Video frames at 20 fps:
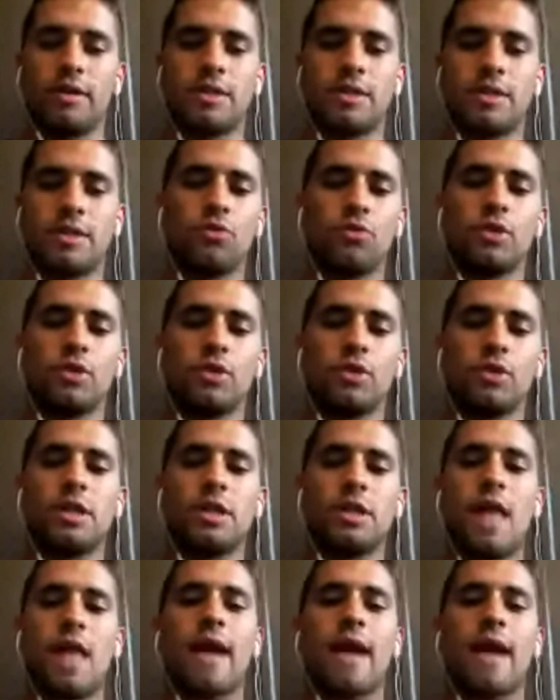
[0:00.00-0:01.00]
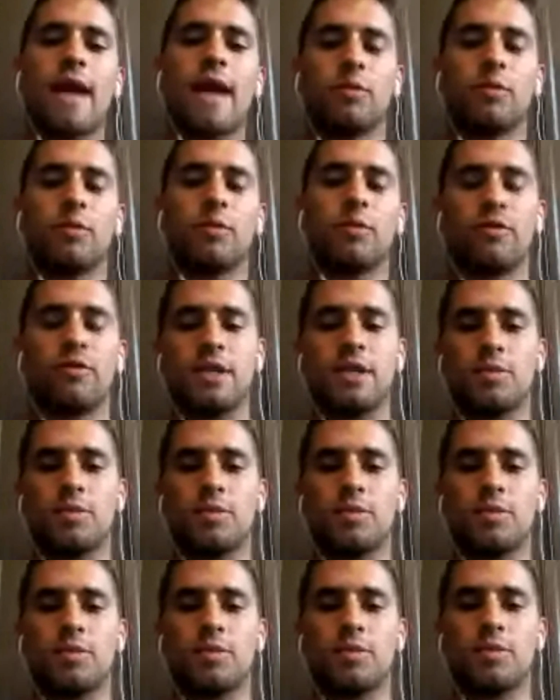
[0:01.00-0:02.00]
that's still really lacking and
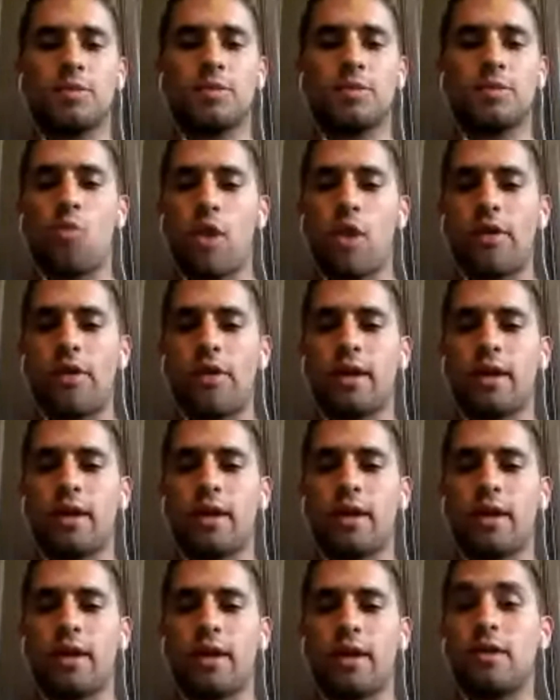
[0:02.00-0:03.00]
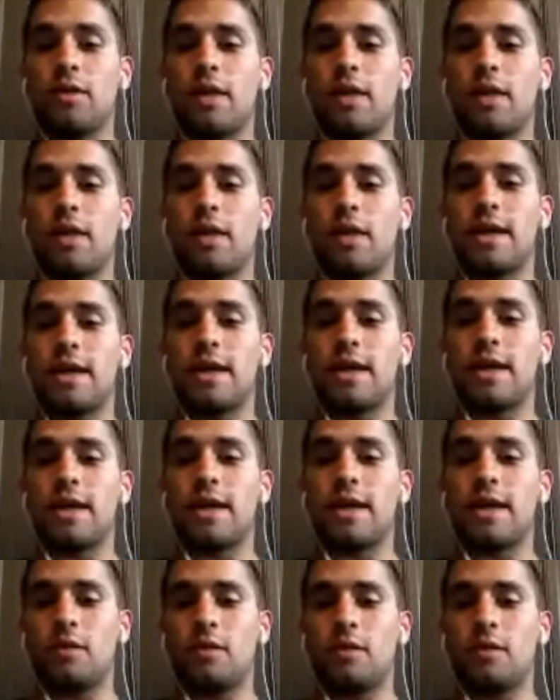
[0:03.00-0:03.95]
prevents people from wearing their legs and